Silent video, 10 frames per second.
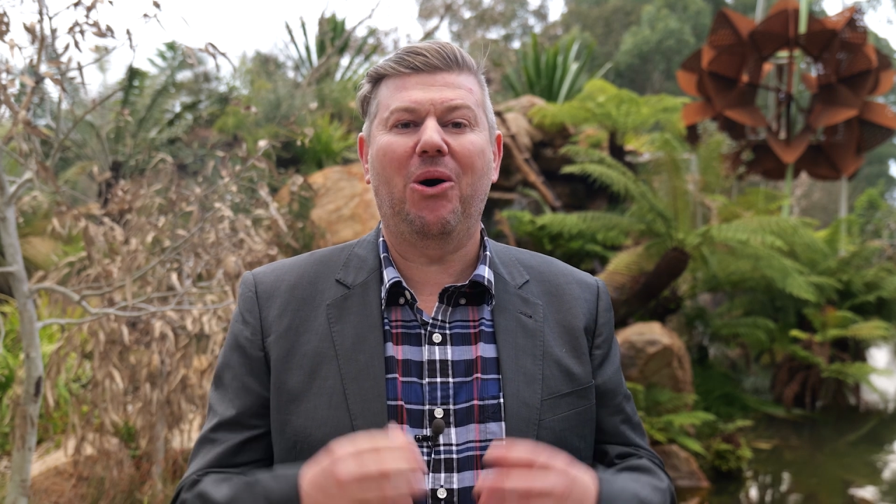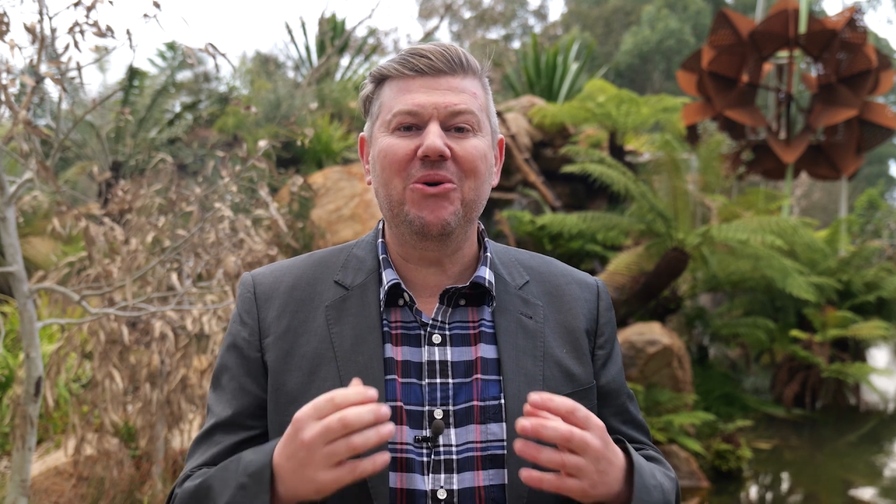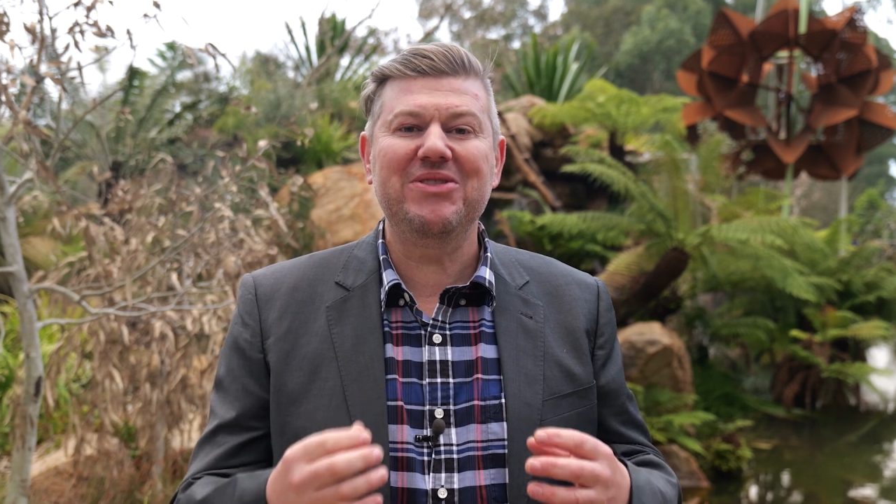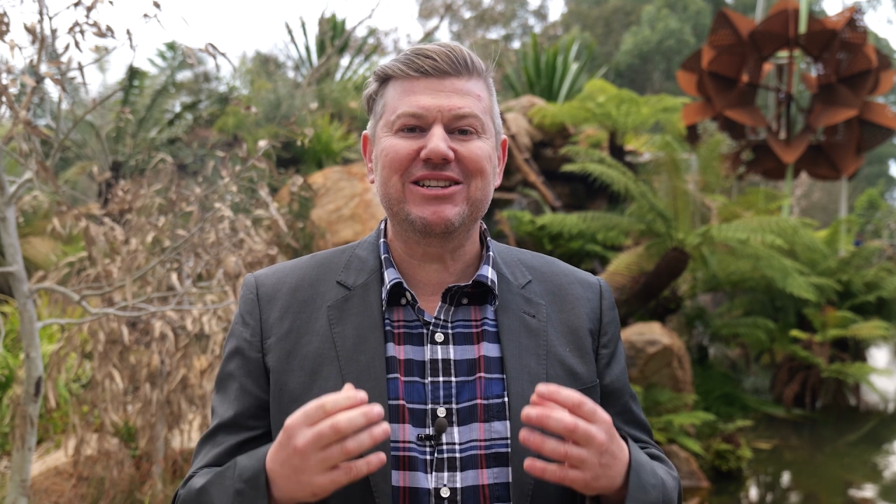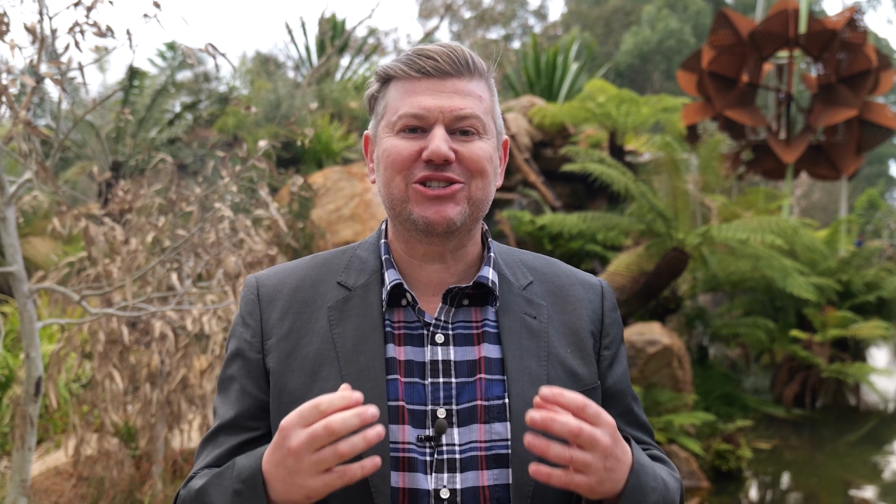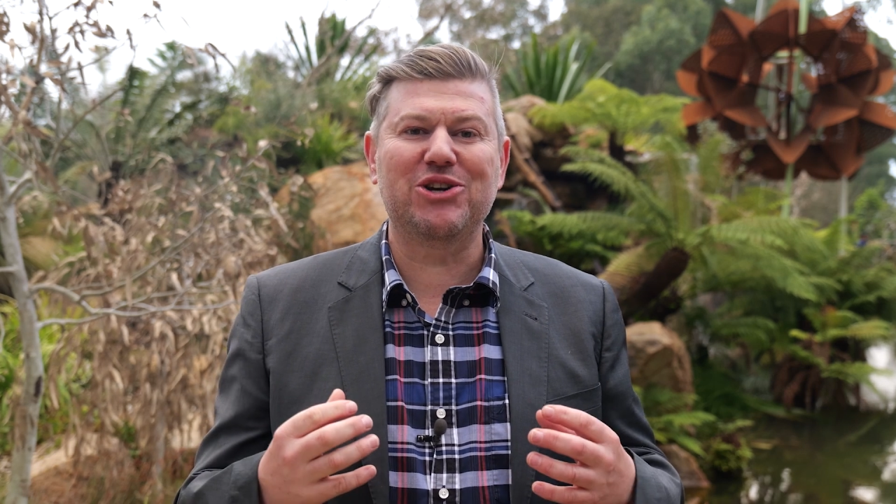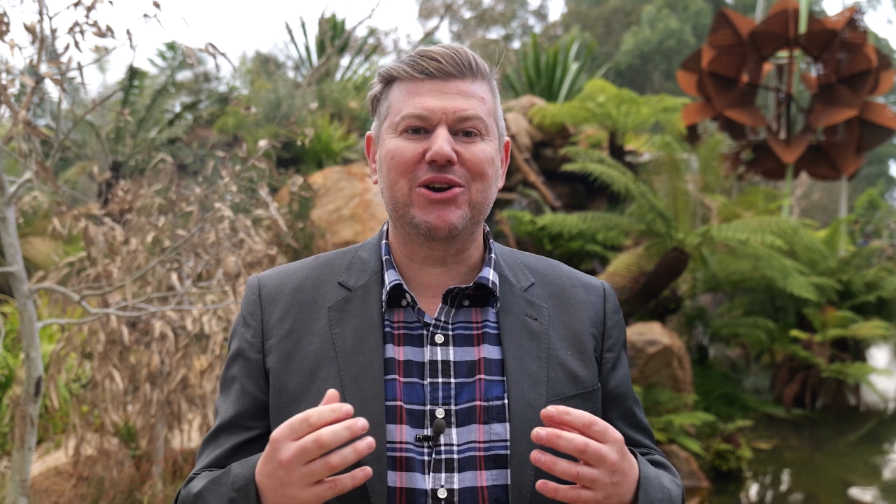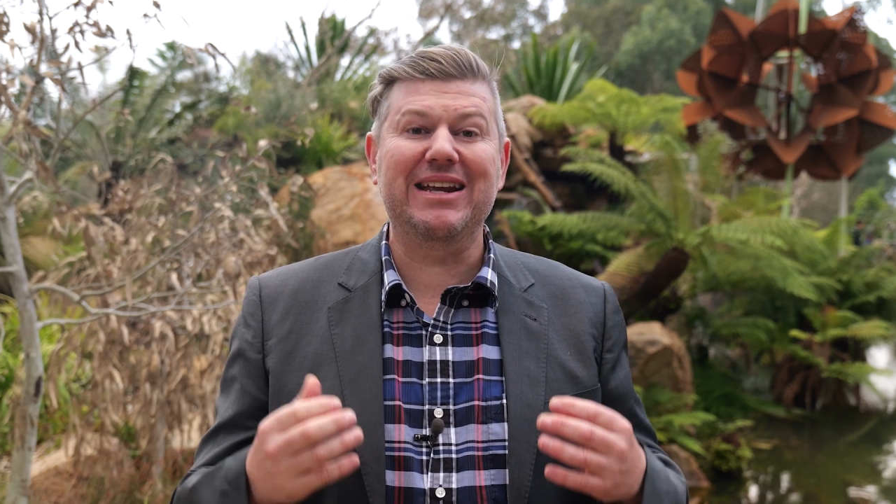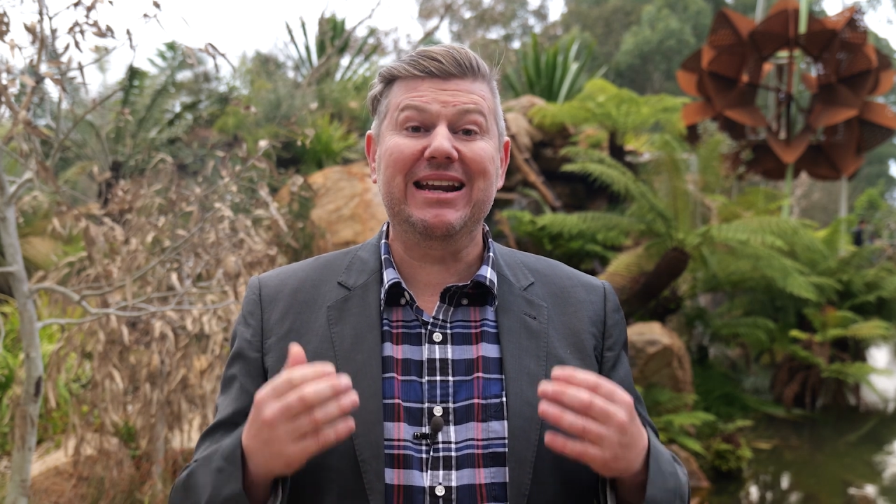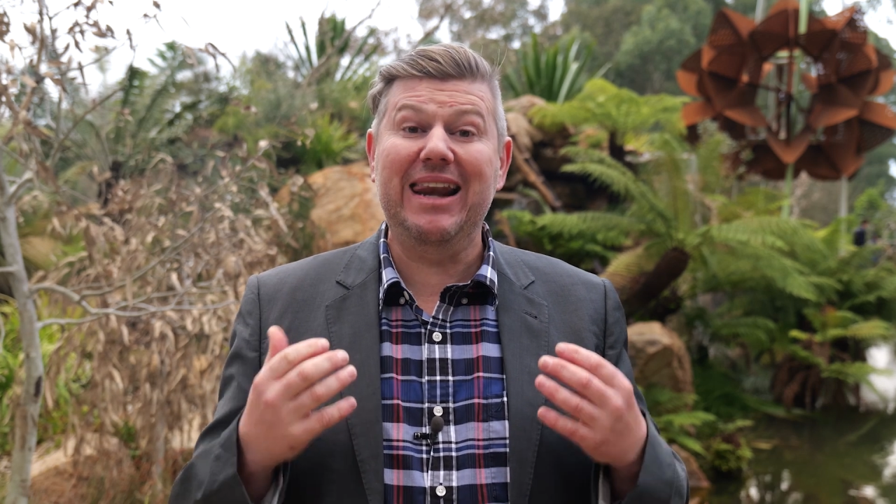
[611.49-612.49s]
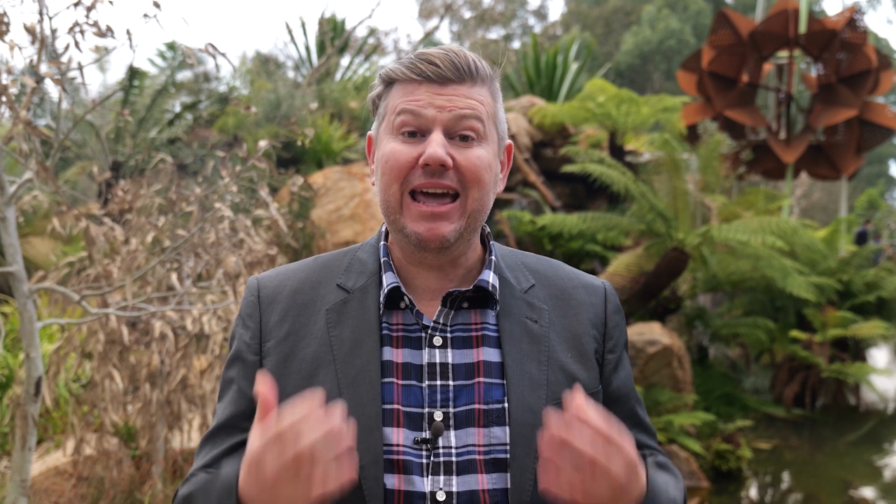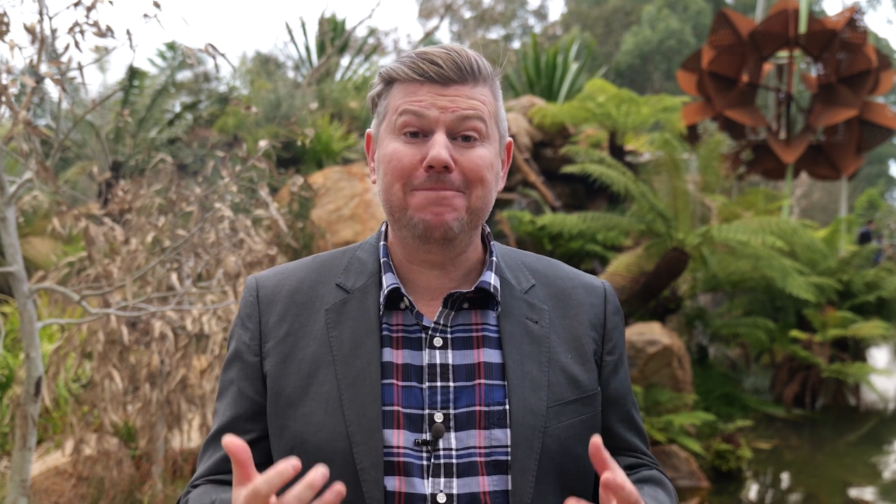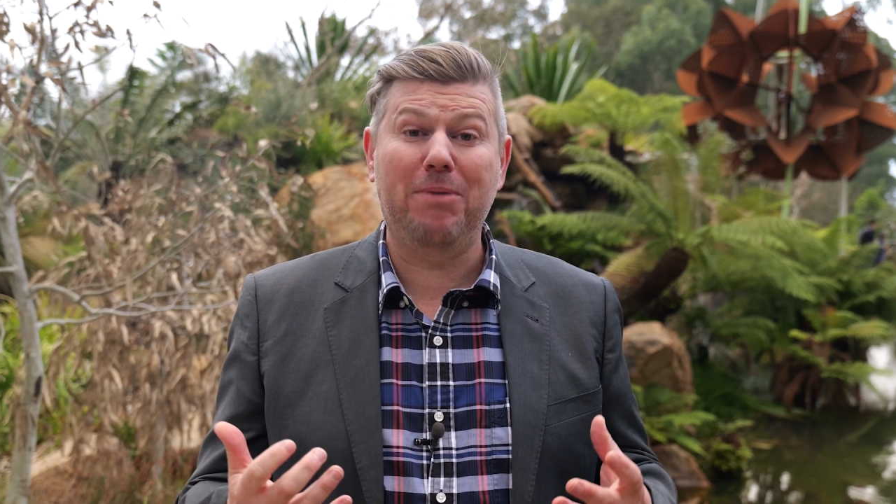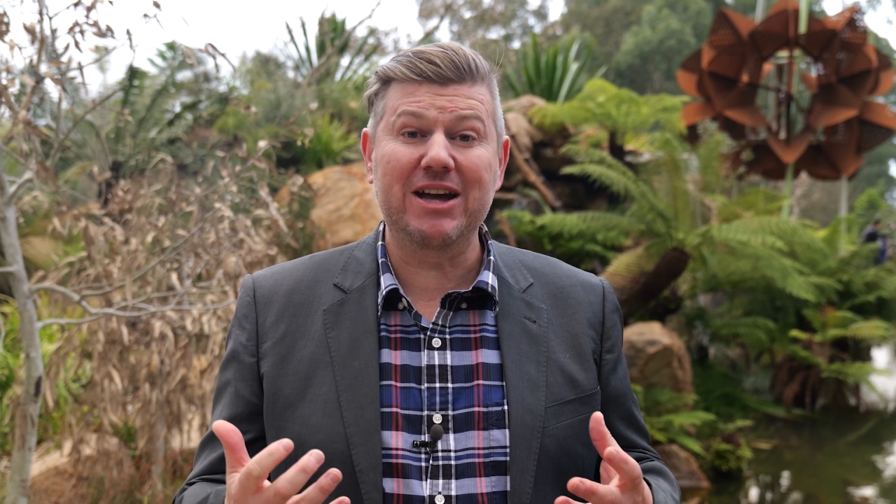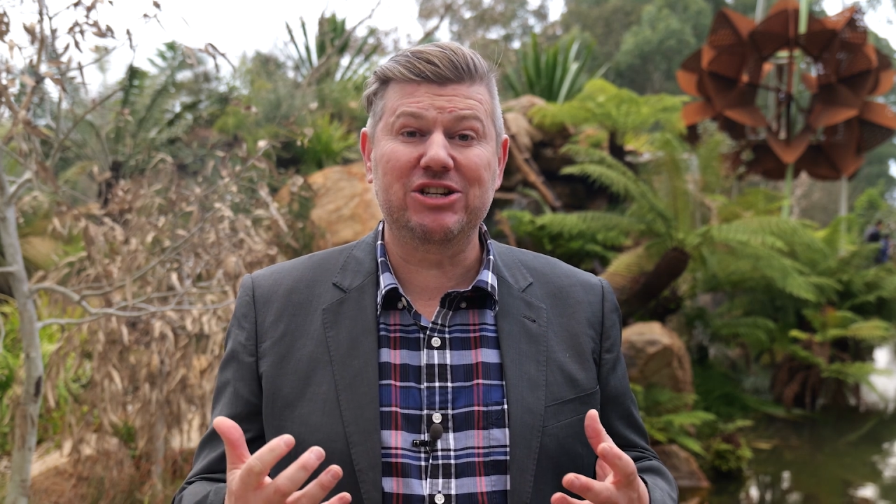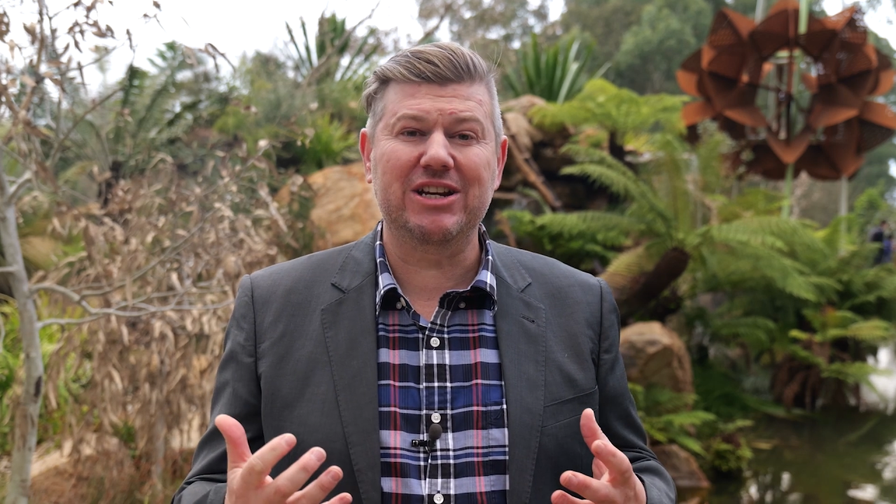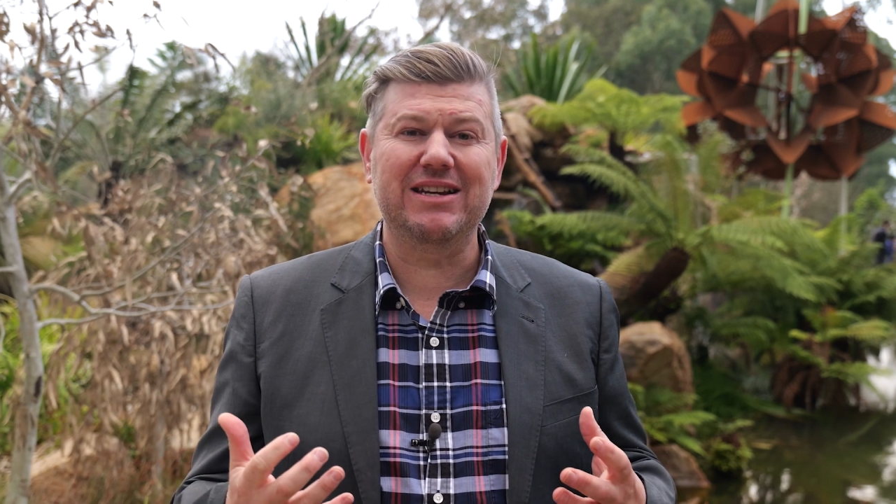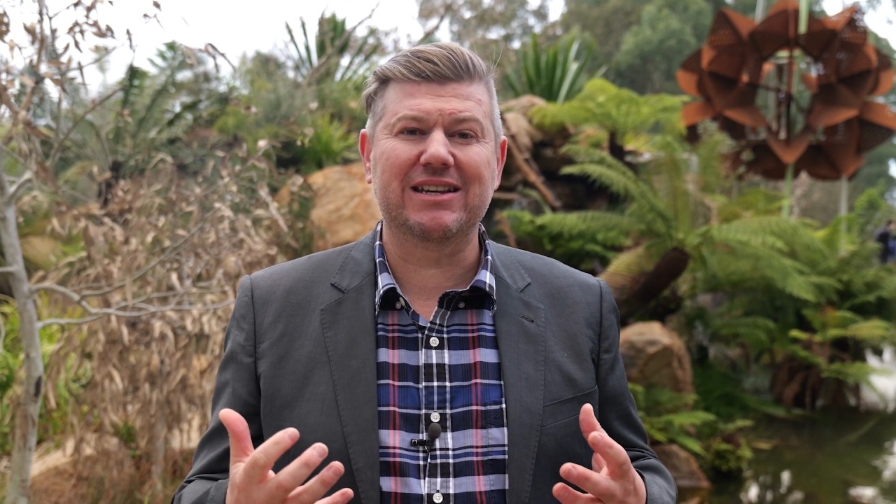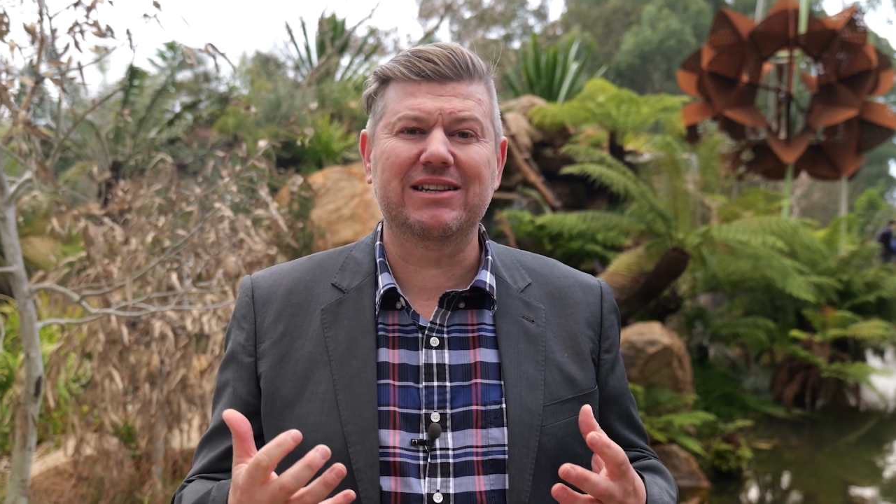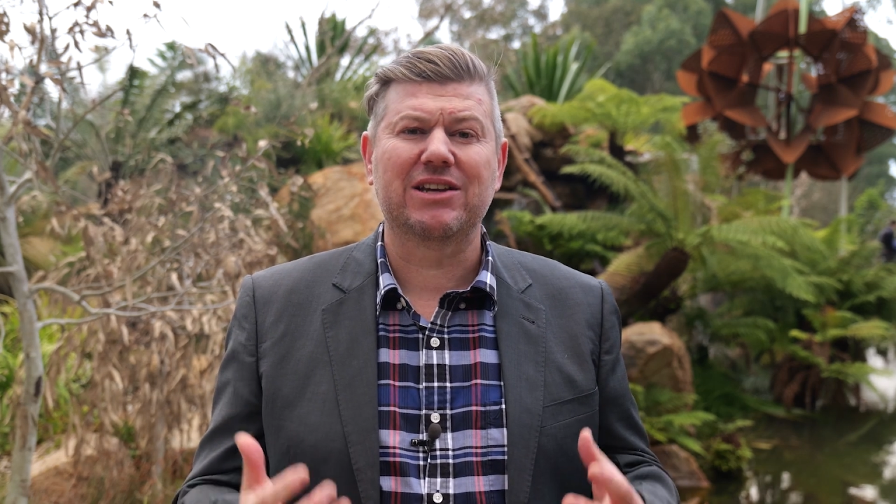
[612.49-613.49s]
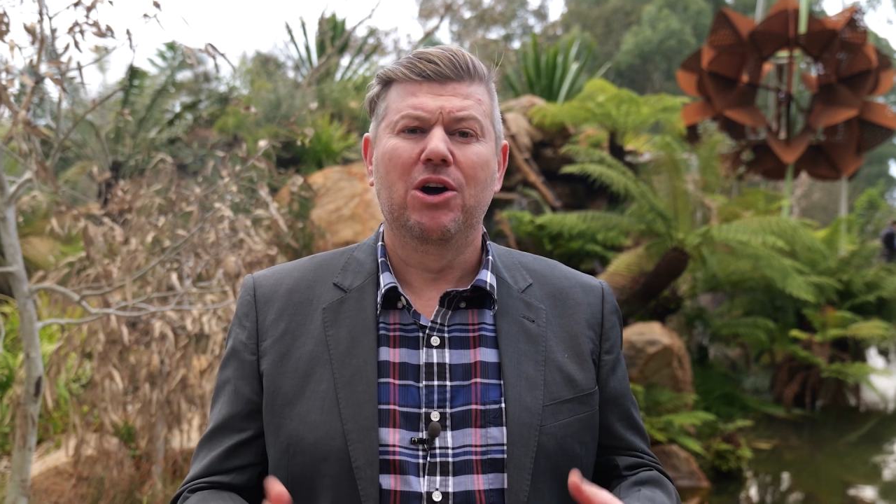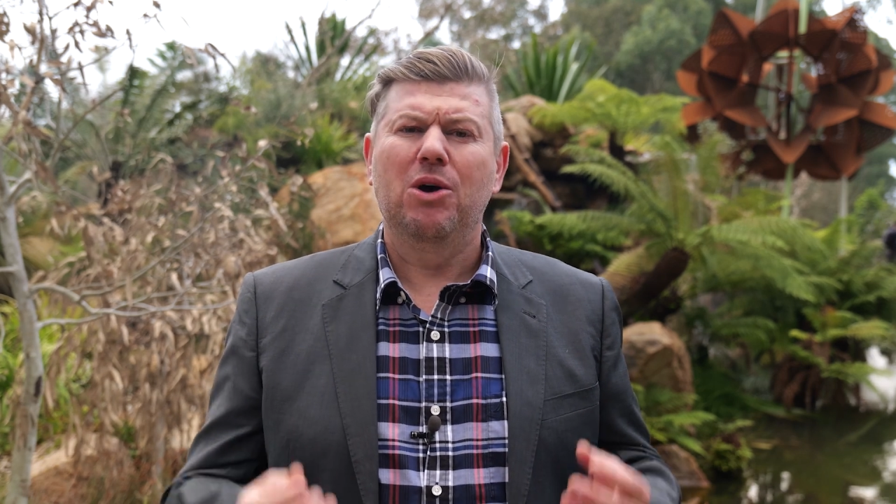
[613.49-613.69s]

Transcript: on this journey led by Jesus